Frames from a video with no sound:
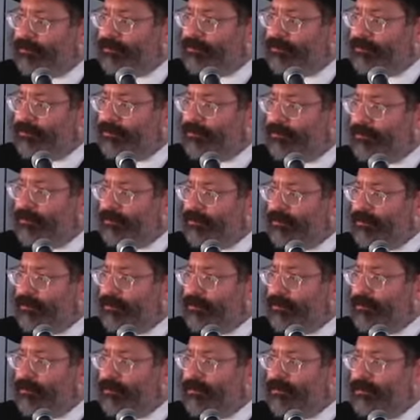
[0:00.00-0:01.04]

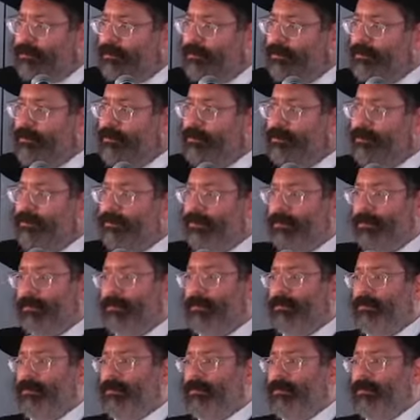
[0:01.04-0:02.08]

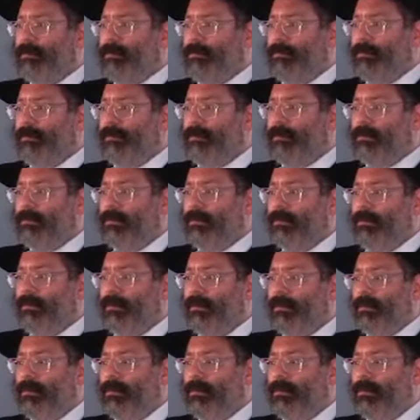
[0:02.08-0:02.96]
(silence)